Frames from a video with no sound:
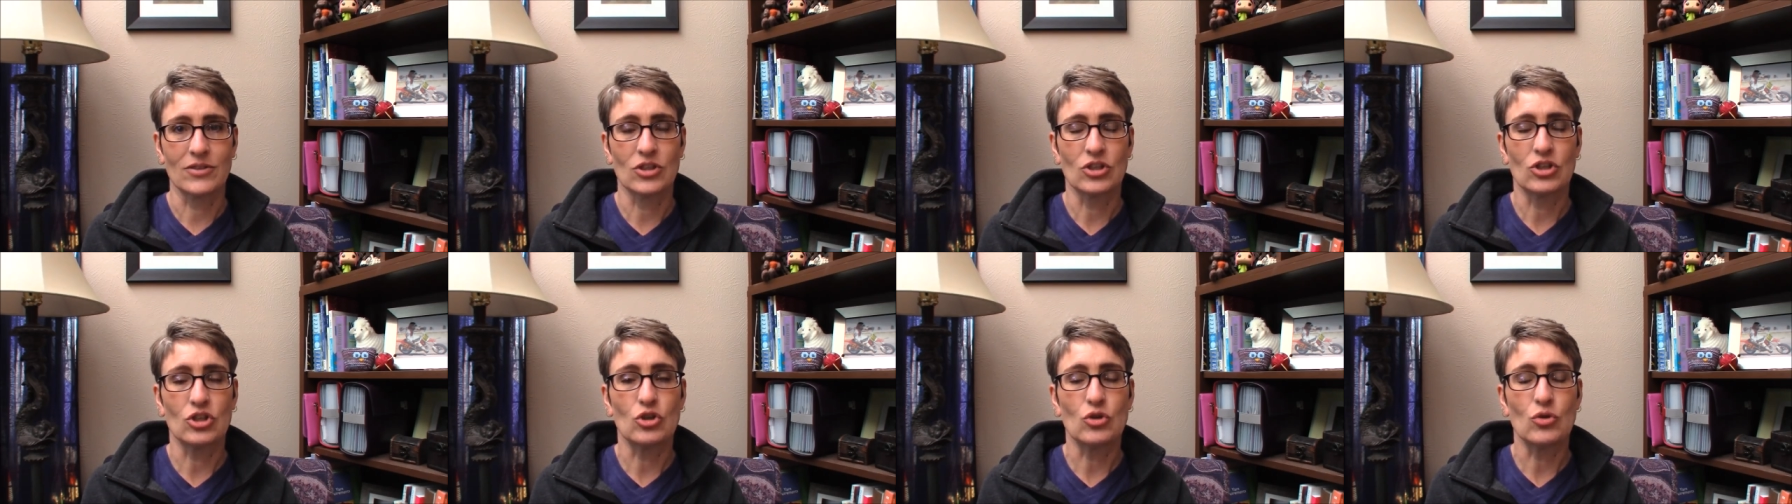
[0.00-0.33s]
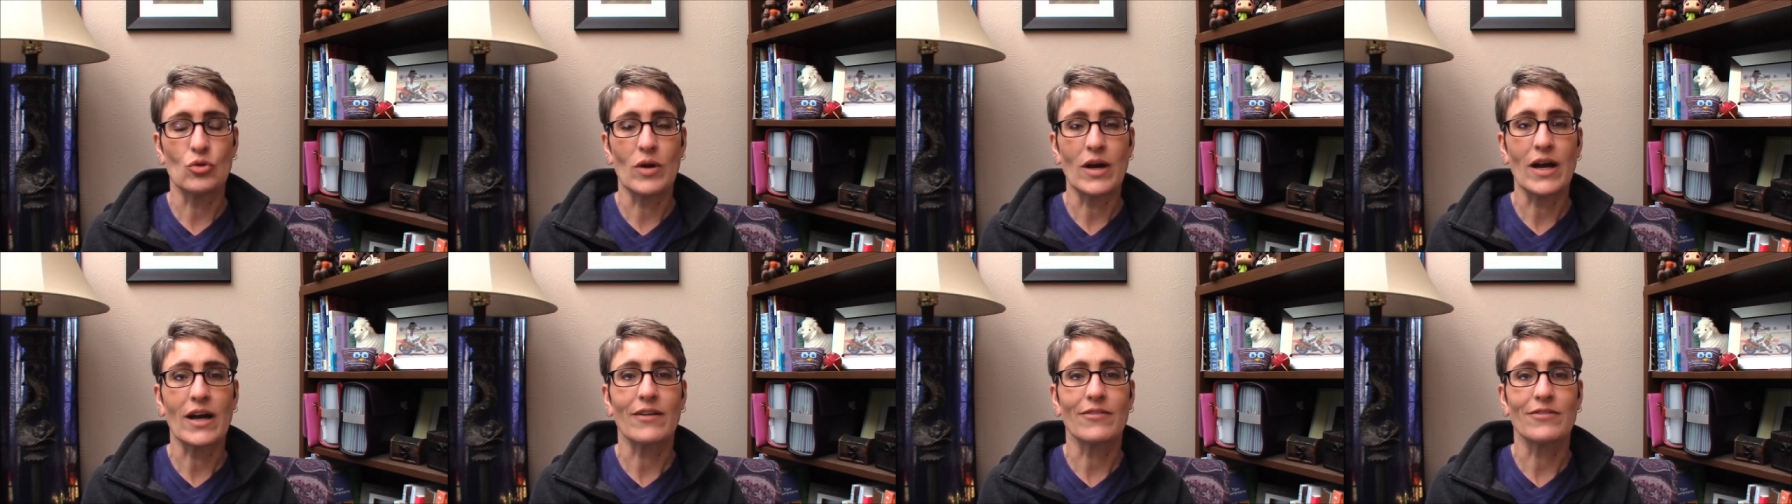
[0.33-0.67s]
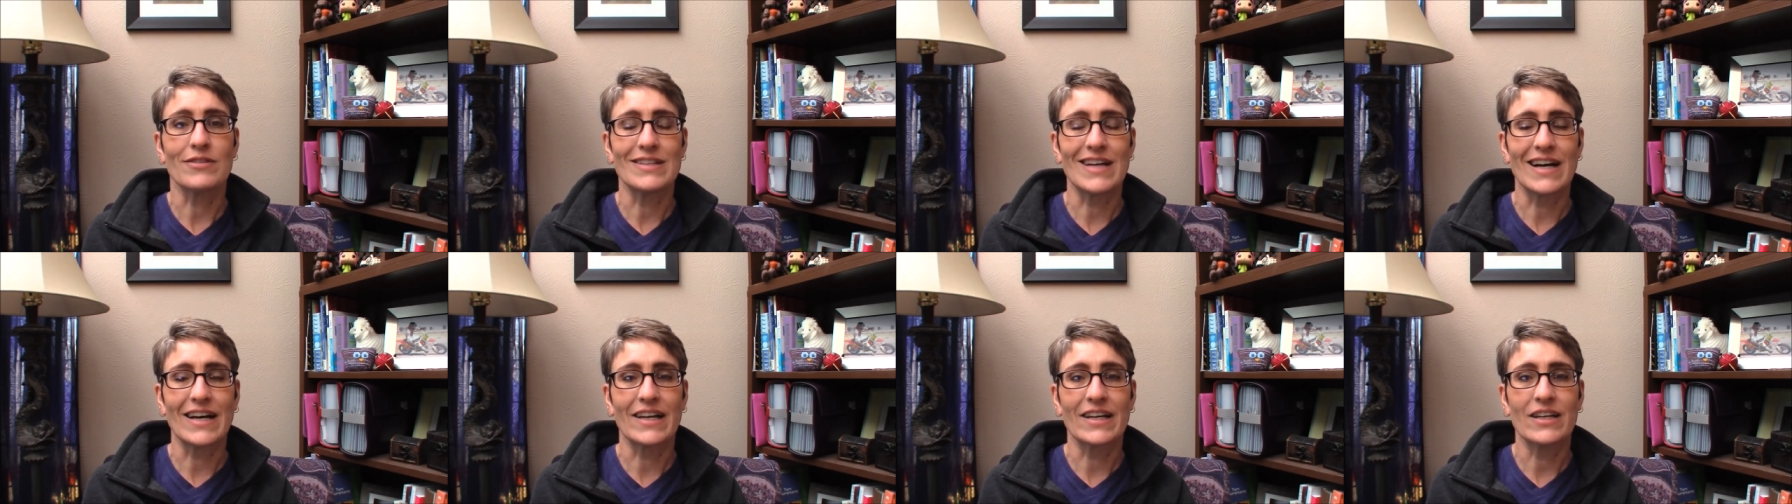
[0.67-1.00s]
You have
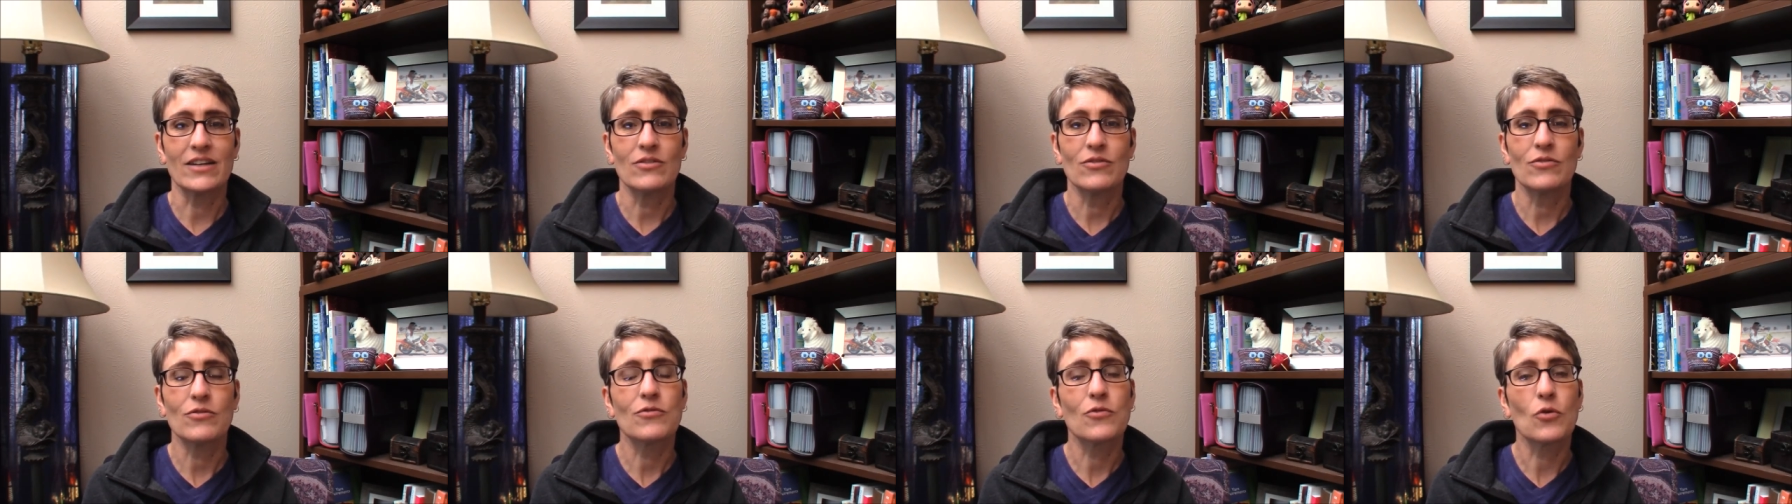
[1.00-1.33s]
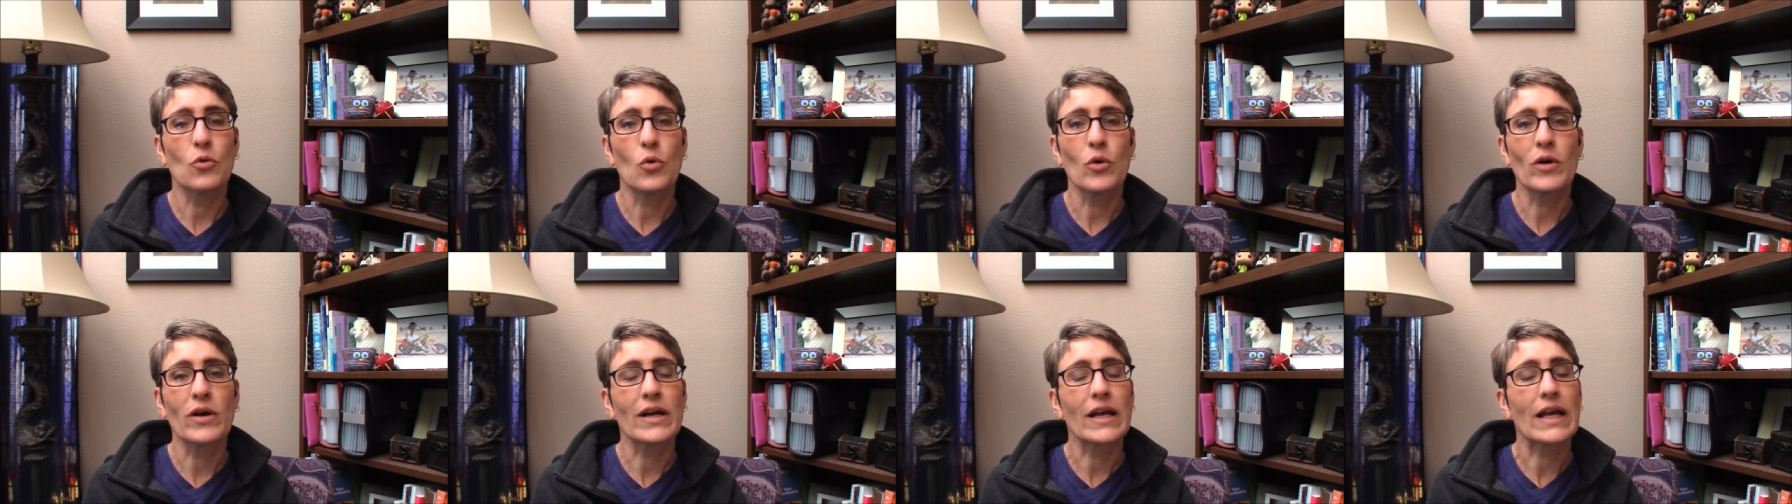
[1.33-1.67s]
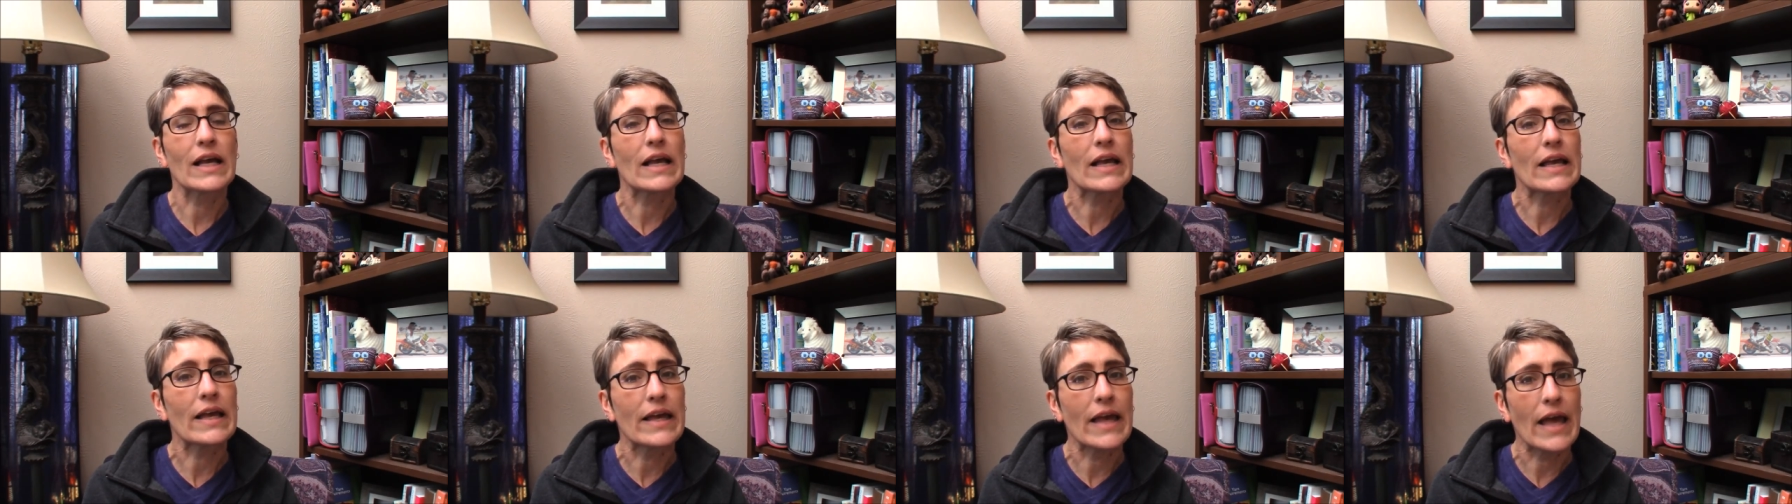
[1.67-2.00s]
done it for
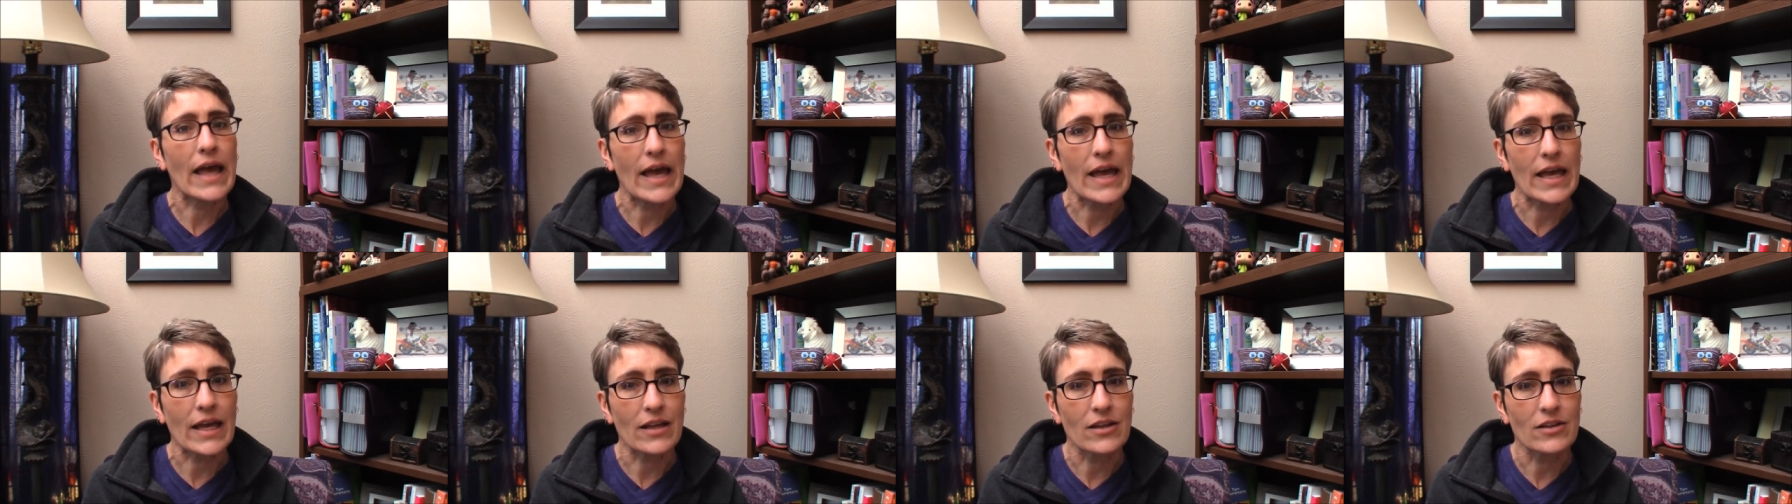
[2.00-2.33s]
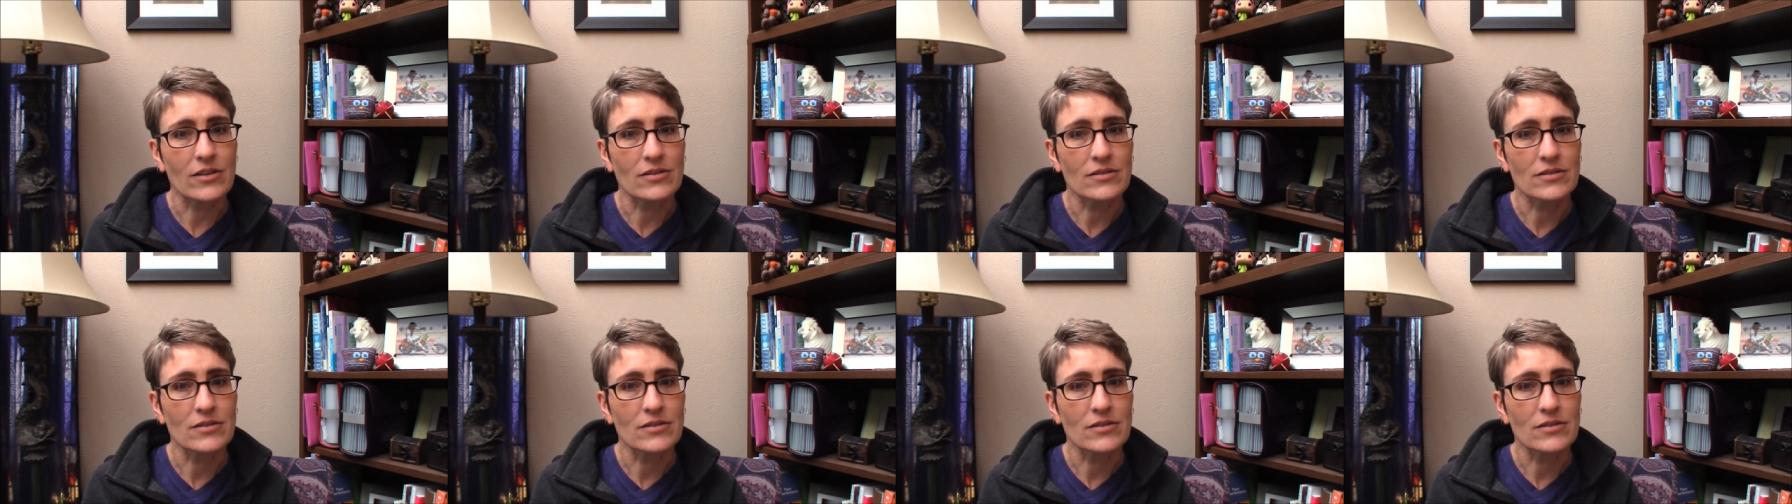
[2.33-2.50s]
gain.